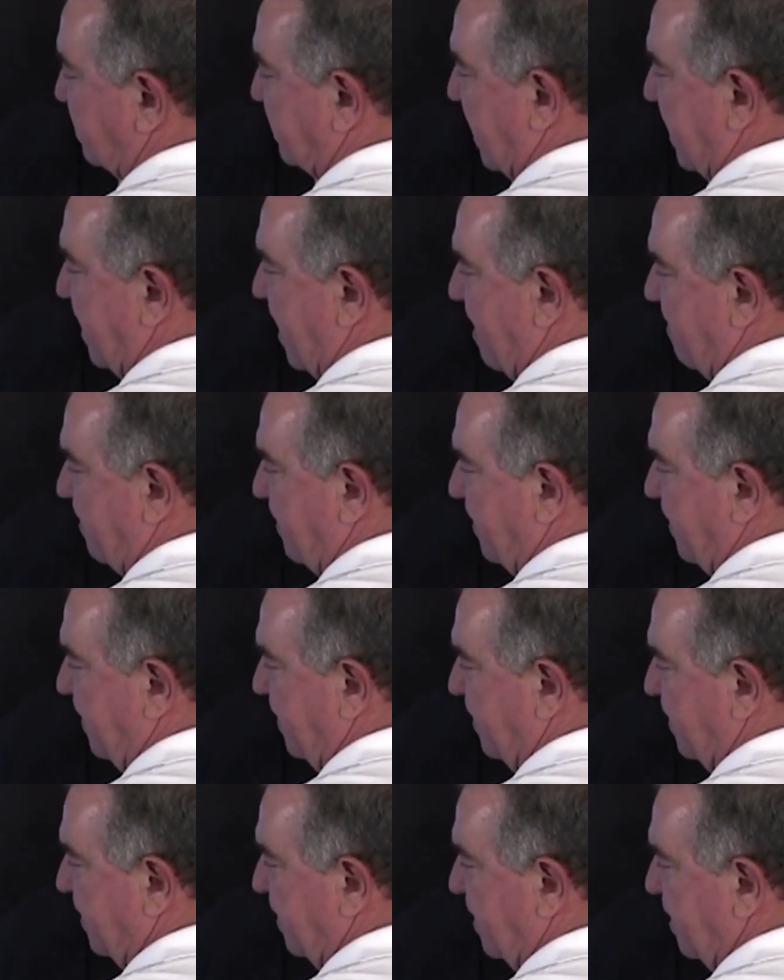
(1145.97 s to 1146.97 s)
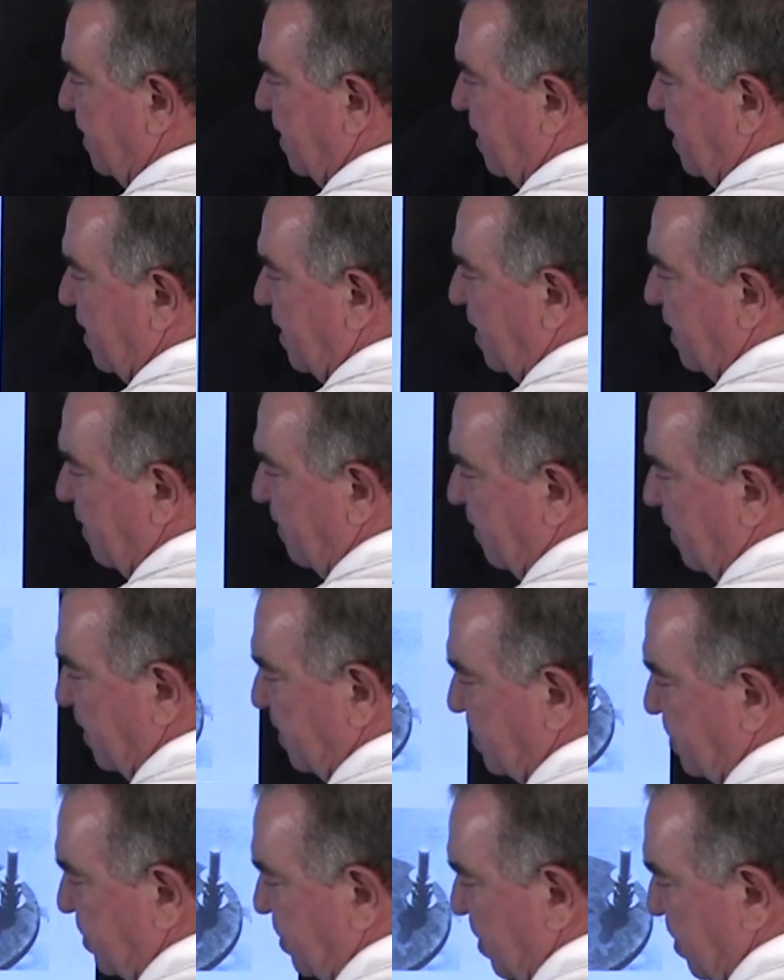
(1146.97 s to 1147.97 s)
set up.
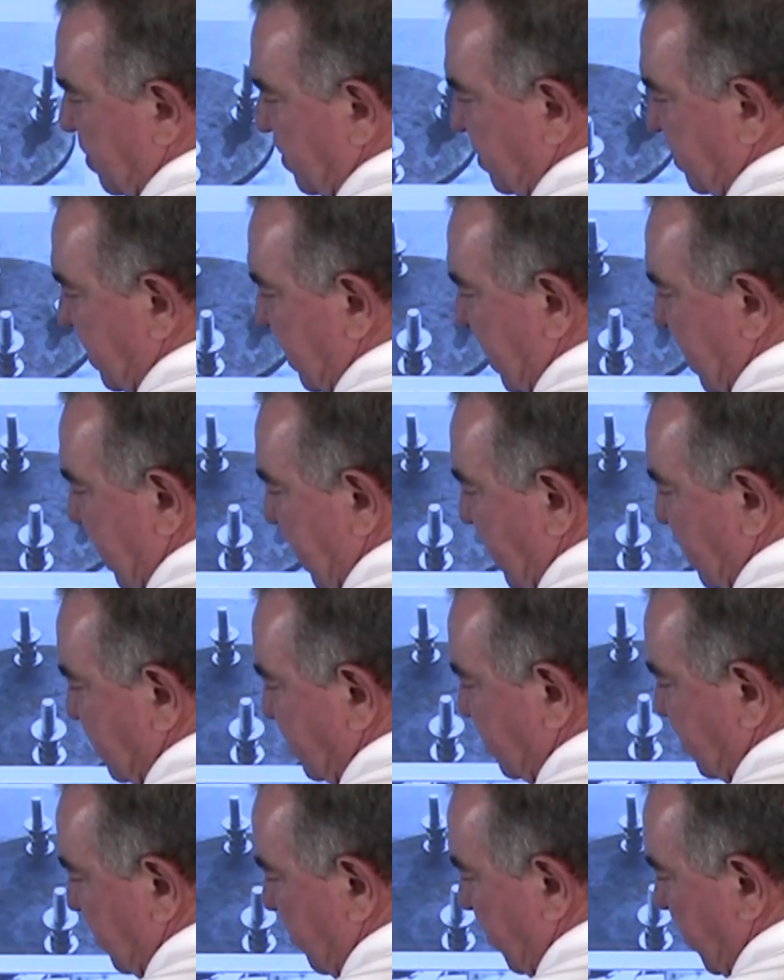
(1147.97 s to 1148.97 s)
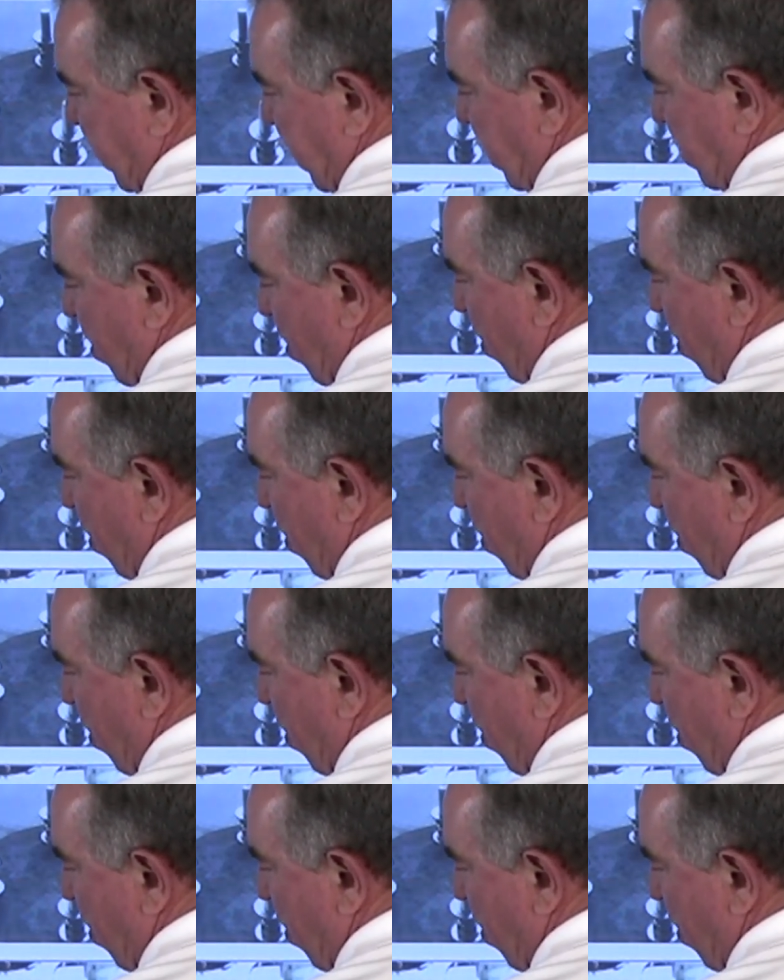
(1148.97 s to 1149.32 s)
This shows the hinge being